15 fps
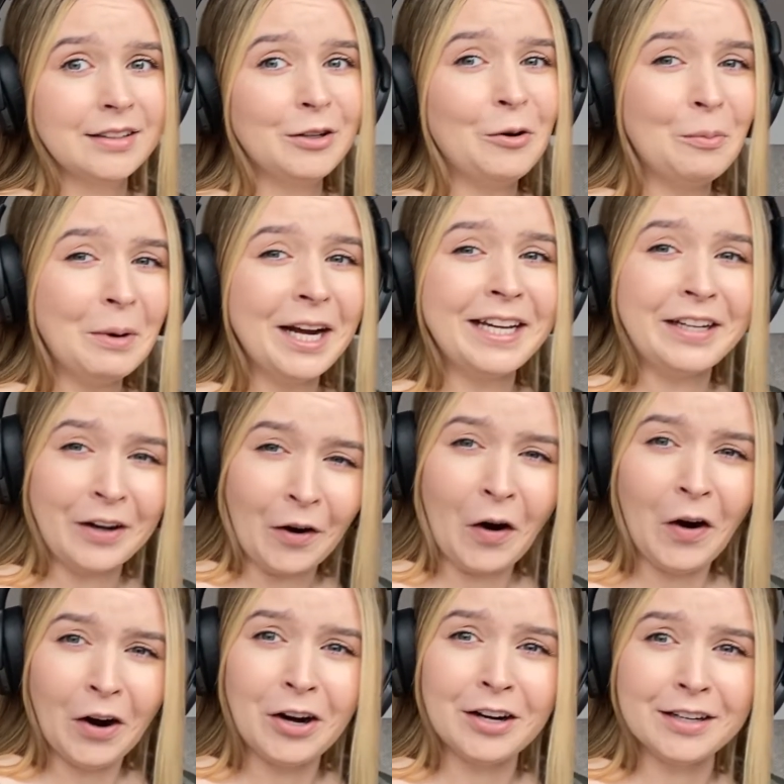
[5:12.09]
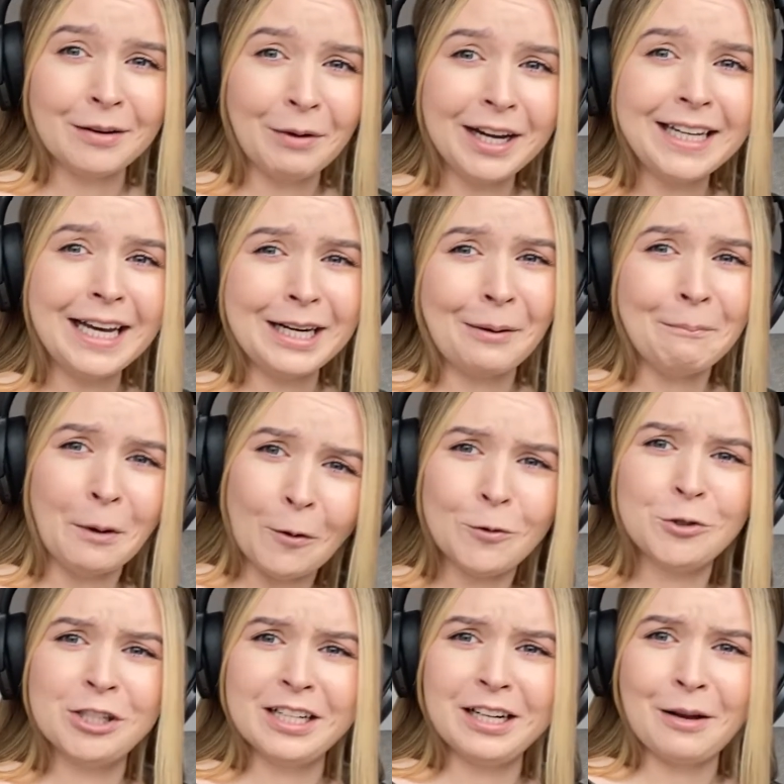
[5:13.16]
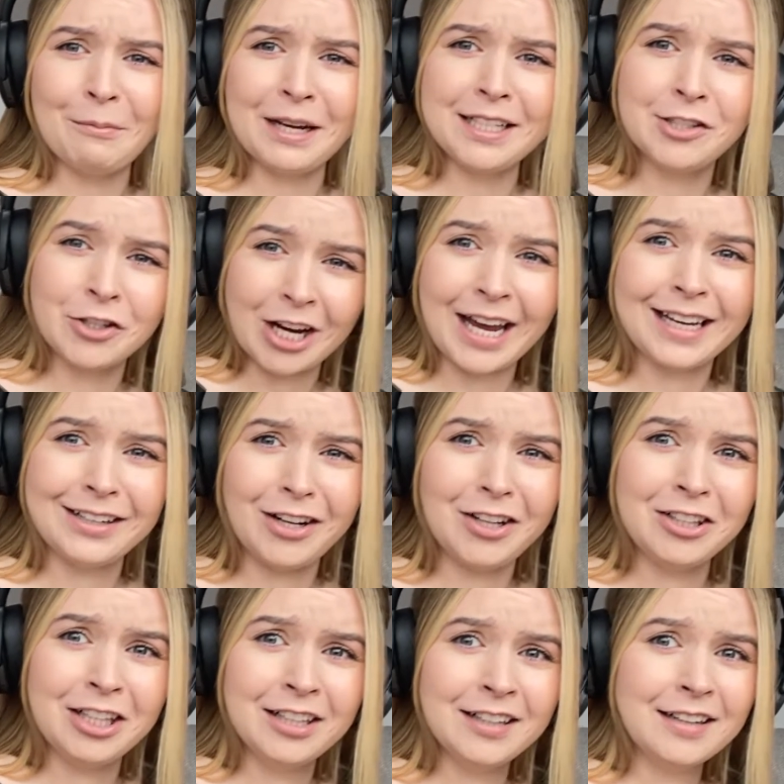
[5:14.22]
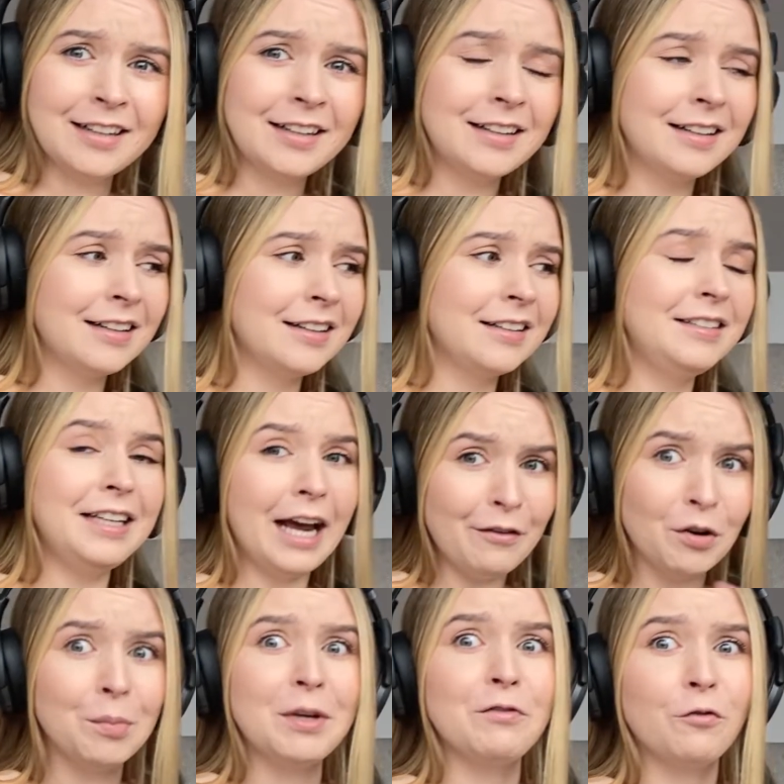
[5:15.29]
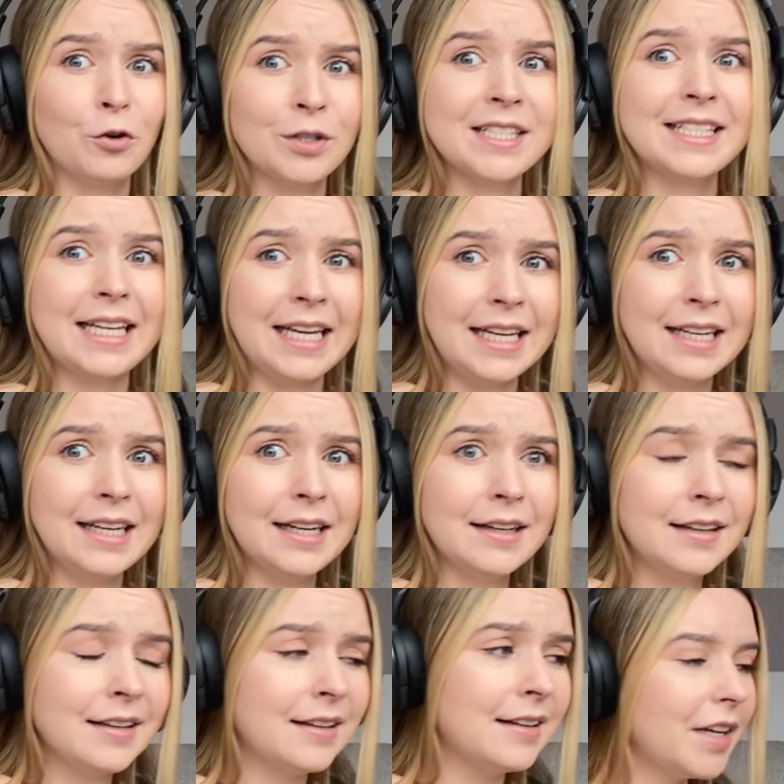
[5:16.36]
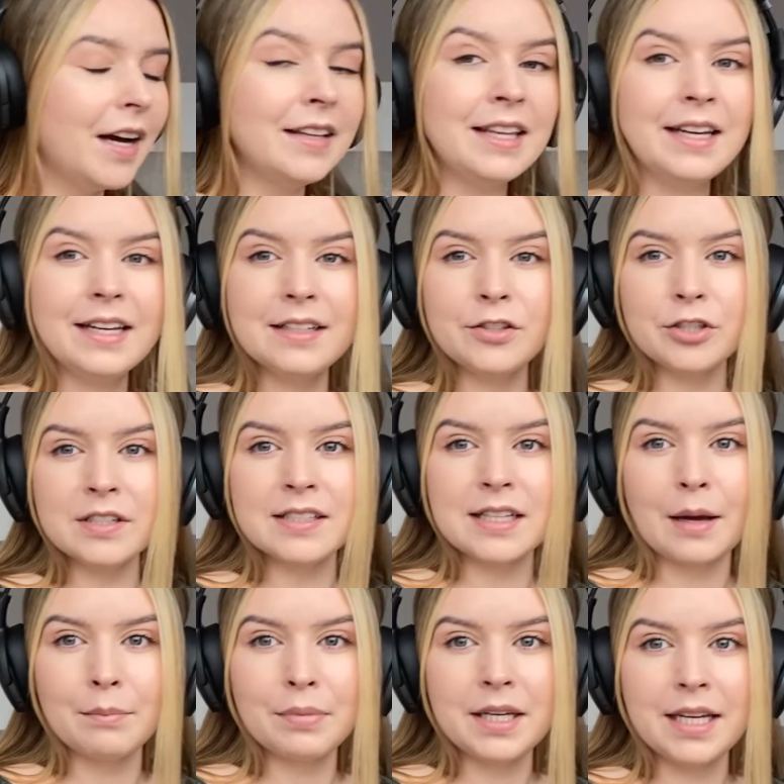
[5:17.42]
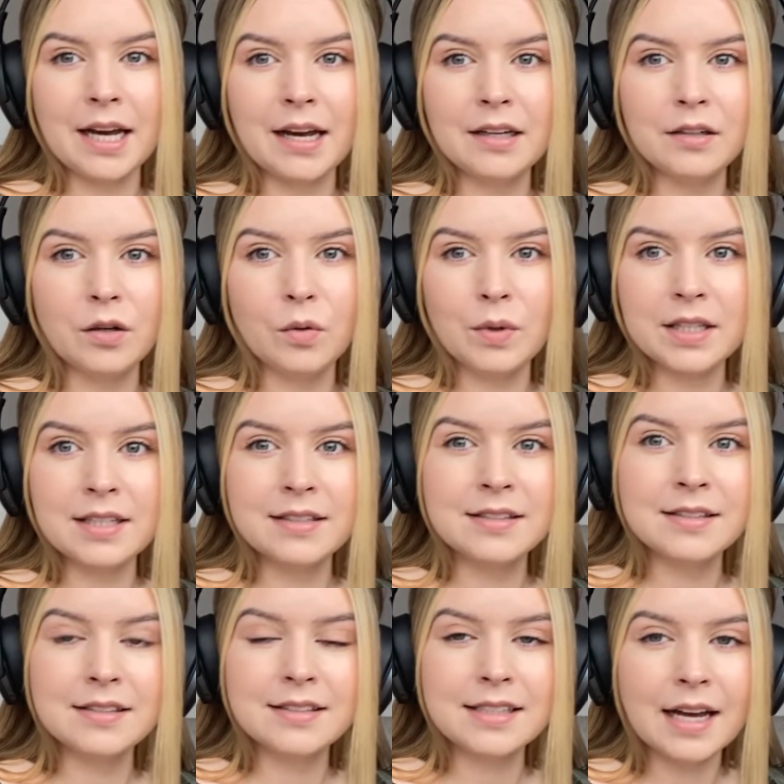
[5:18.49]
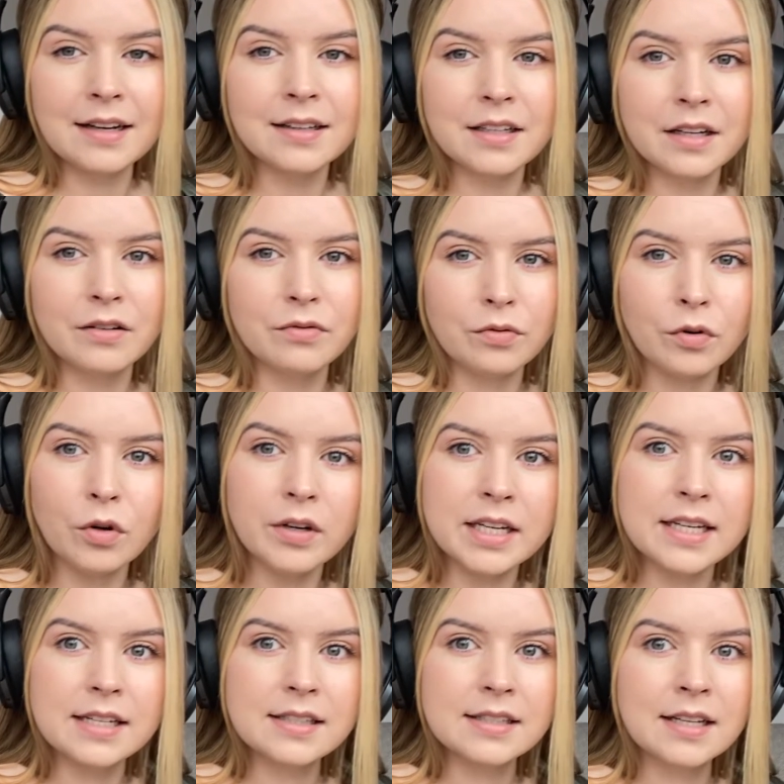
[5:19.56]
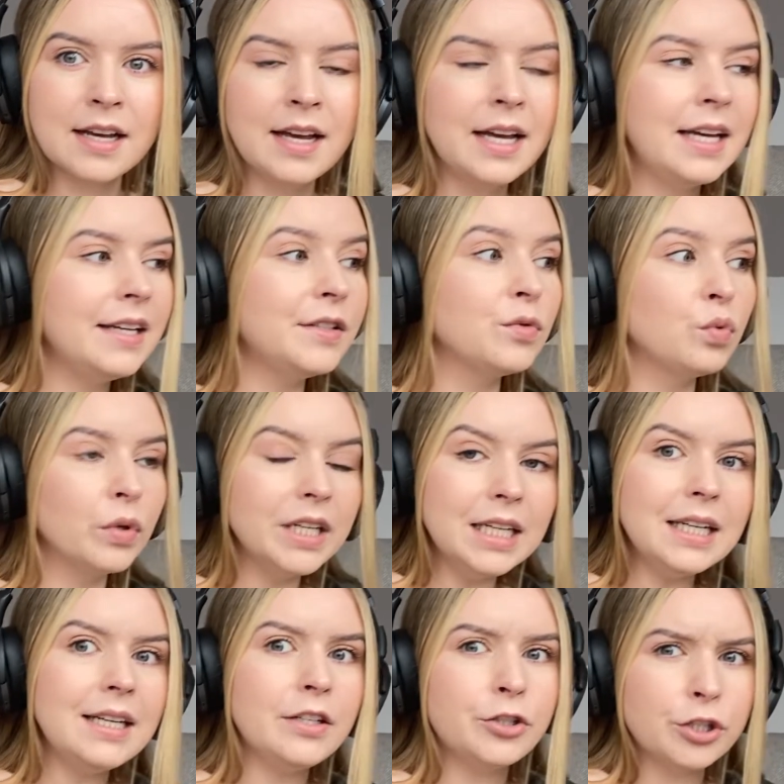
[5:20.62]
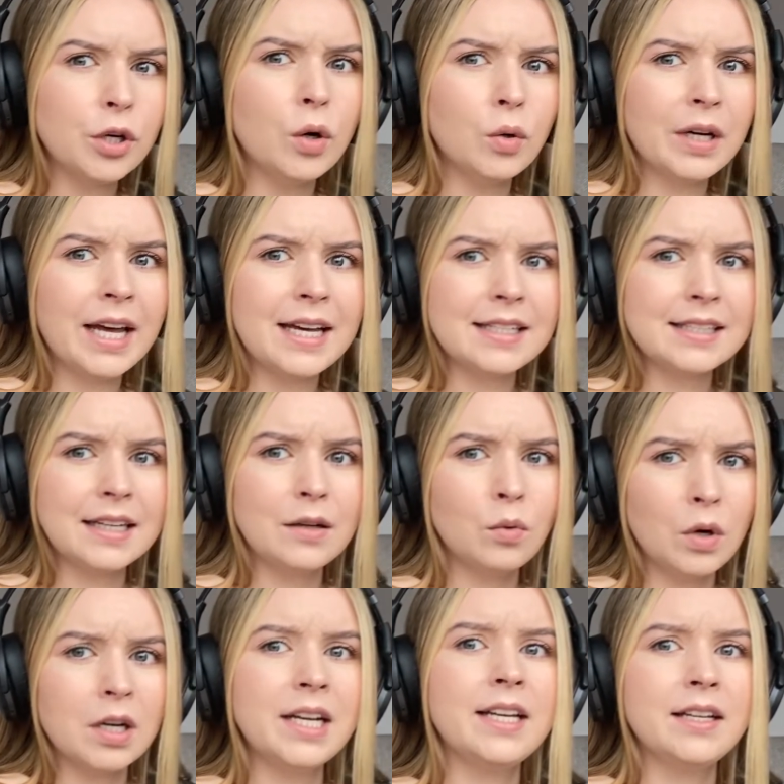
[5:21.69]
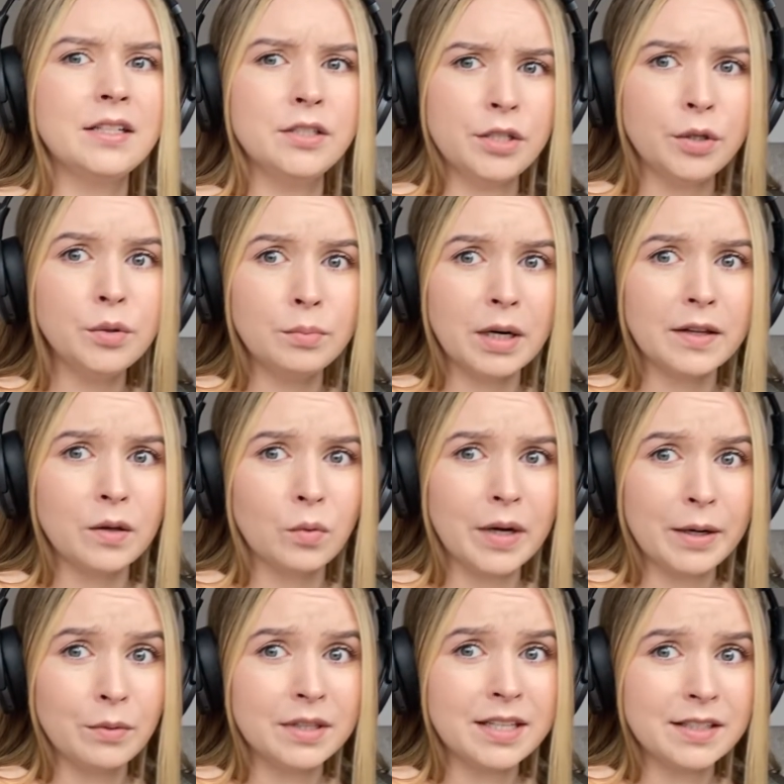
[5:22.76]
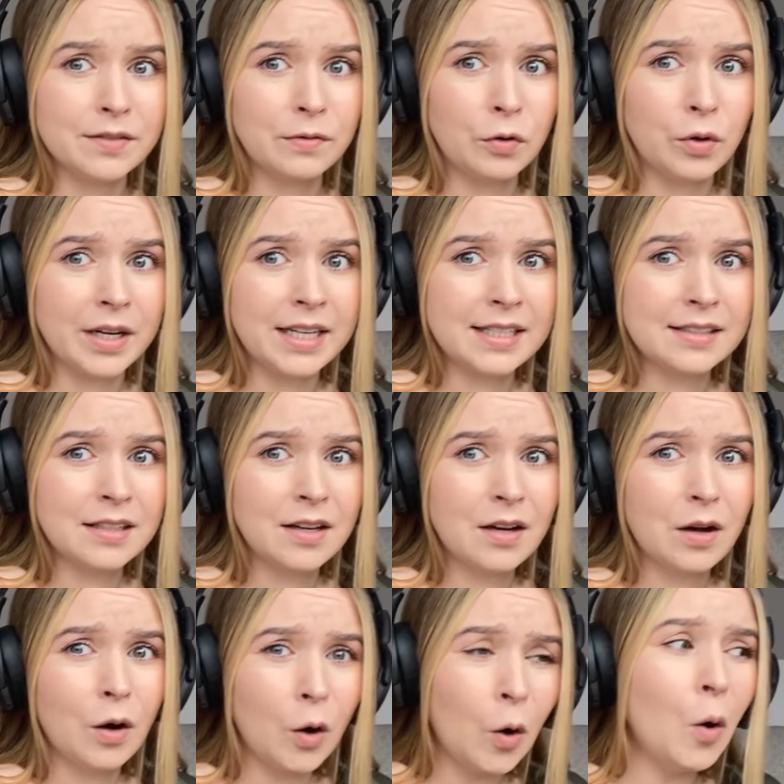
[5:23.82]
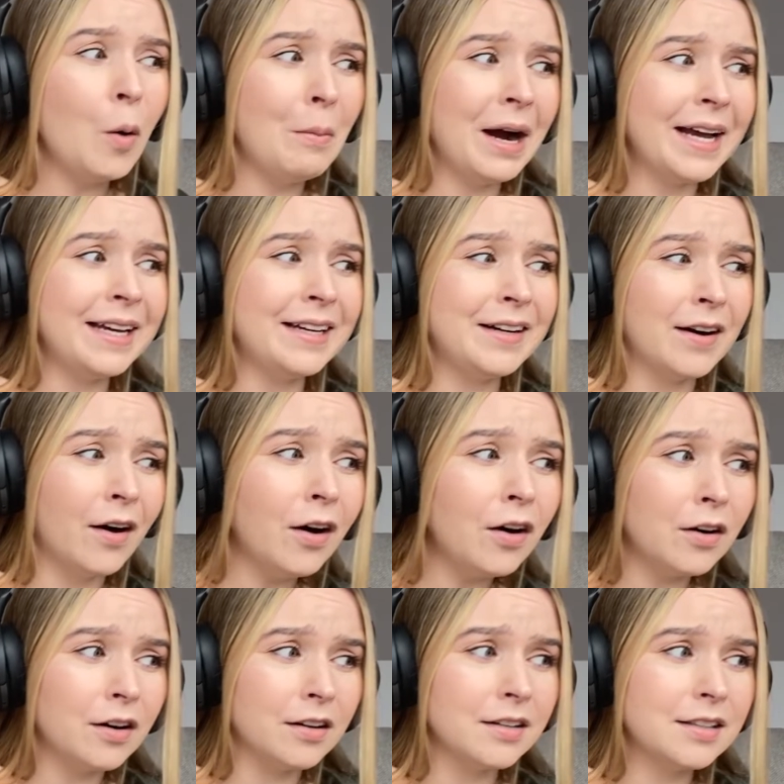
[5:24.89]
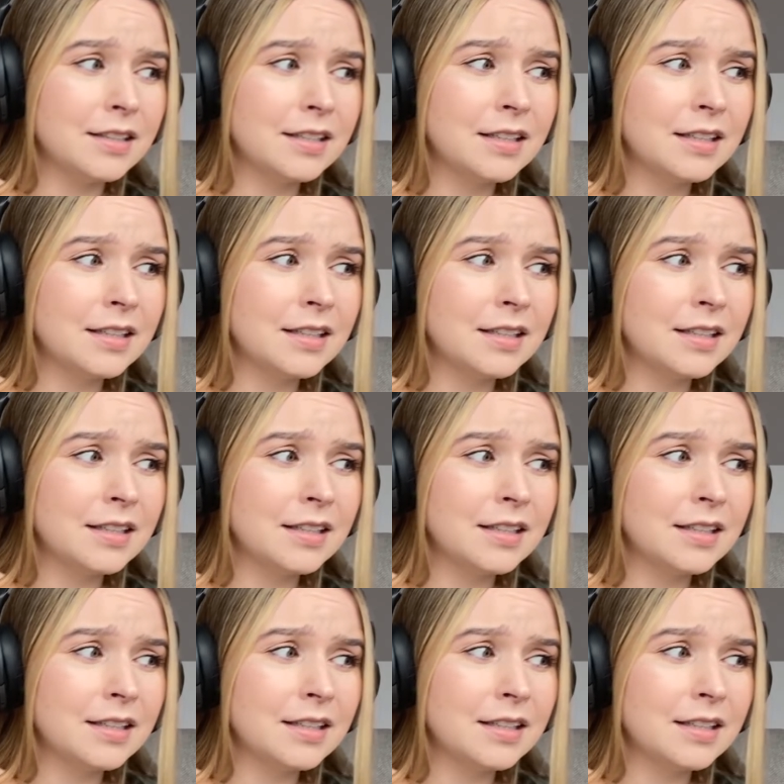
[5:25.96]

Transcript: Oh my god, am I getting emotional on my channel? Never before seen. I think it's just that piano with his delicate voice. He's really showcasing what he can do, by the way, with his voice. Oh my god.